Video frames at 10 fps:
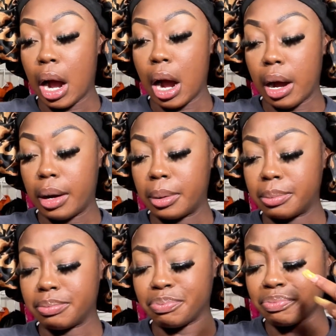
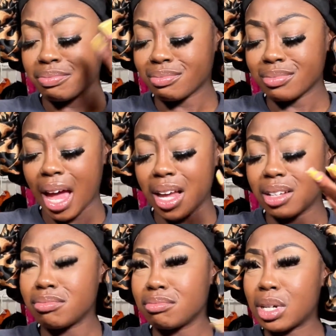Um, like
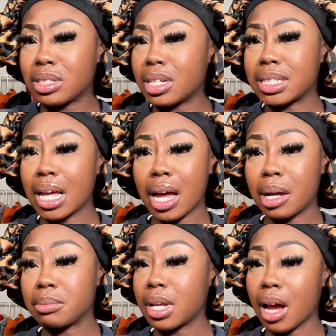most of the
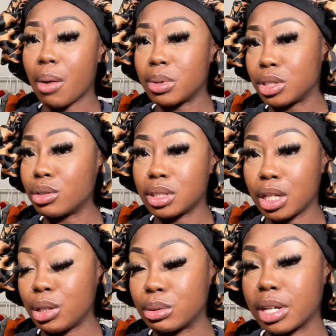time, they always gonna see
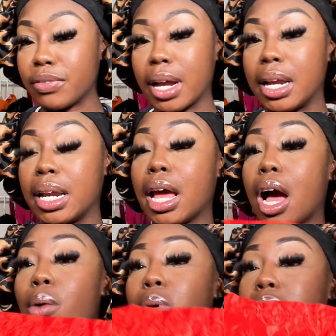you stuff like that. And they
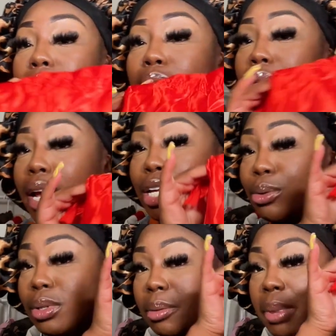always seem like
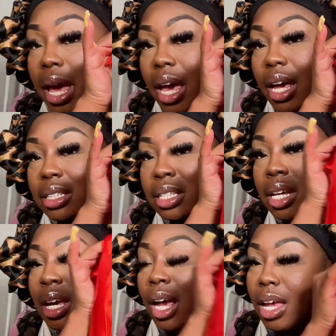cute little bags.
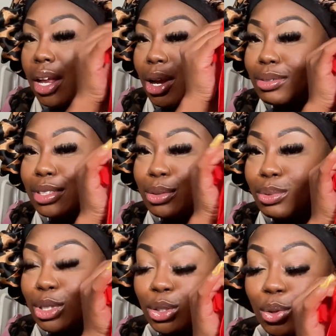You know, just
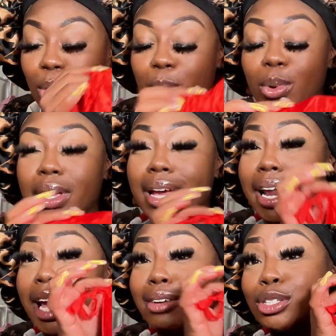restorable. And y'all
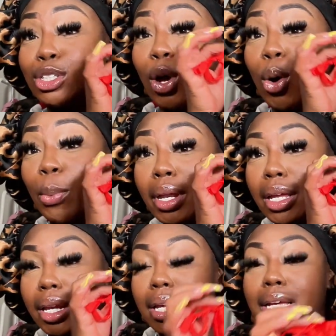have so many
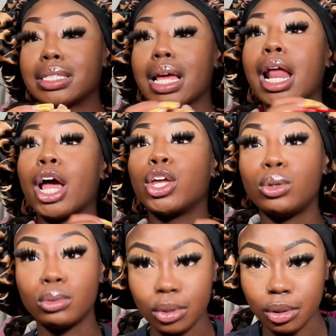of these, and I
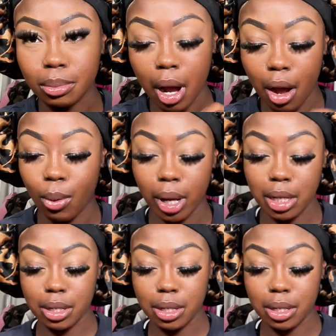use them always.